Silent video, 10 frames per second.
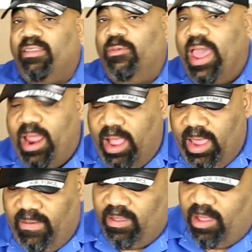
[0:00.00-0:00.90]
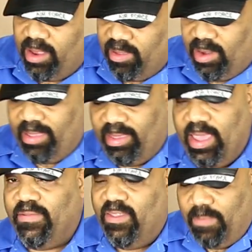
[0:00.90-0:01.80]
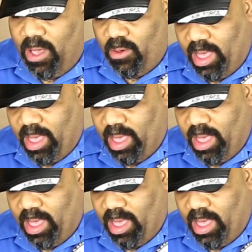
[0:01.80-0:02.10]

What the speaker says: right, so we got our gloves on. So let's see if this bone